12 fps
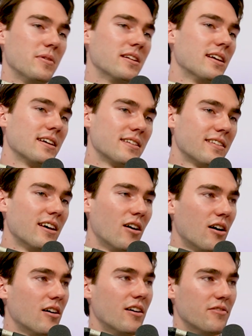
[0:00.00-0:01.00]
But I mean, like, there
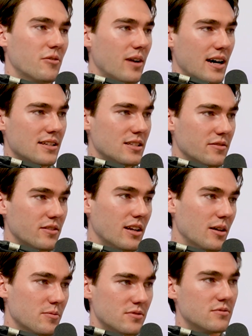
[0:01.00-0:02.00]
are a variety of
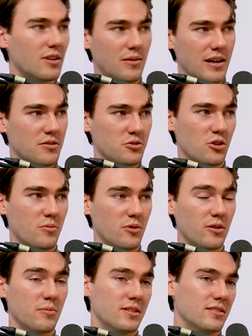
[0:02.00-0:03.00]
clubs around
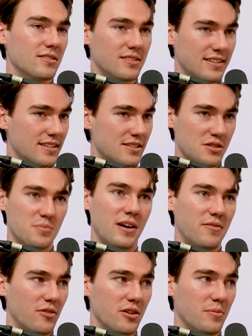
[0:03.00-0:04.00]
Joburg, but his is by
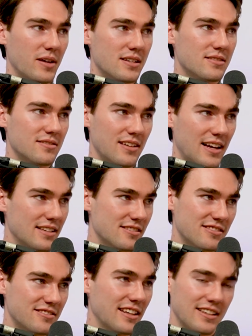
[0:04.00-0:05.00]
far the best,
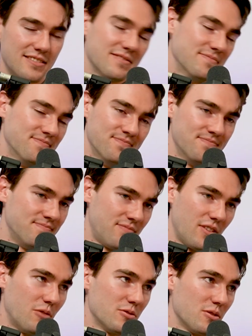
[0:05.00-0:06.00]
as like
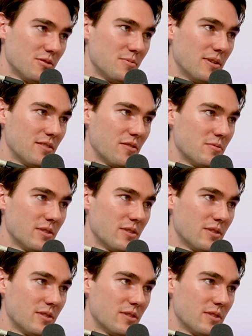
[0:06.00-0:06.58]
the results speak for